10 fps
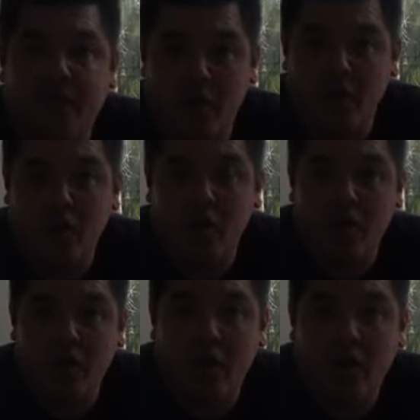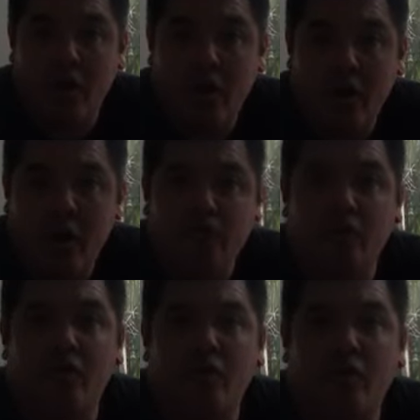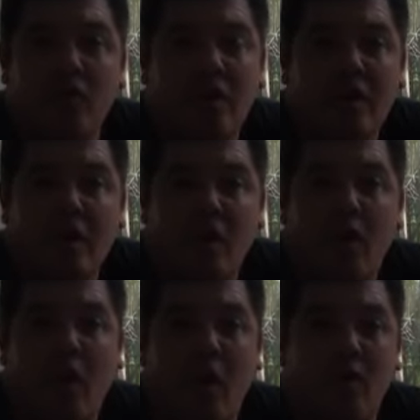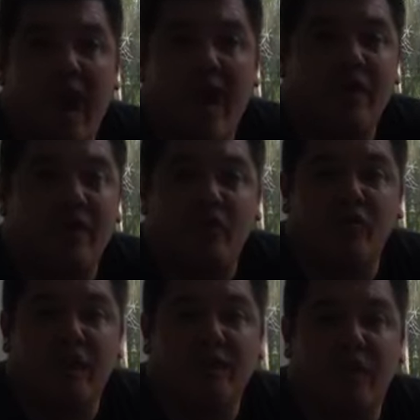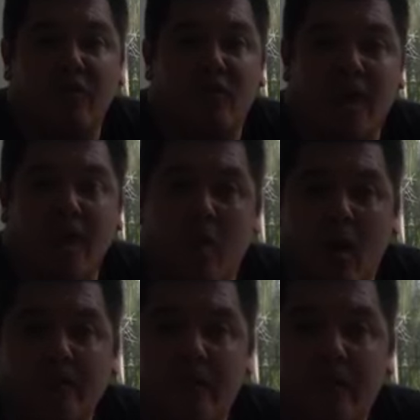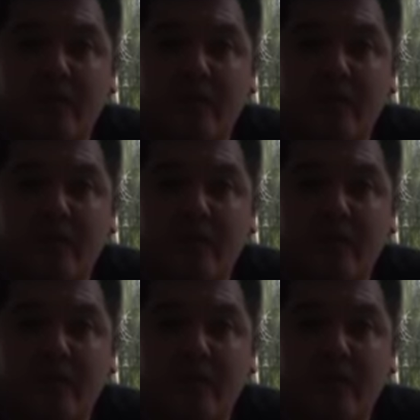you? Do you wrote down the two things that you really want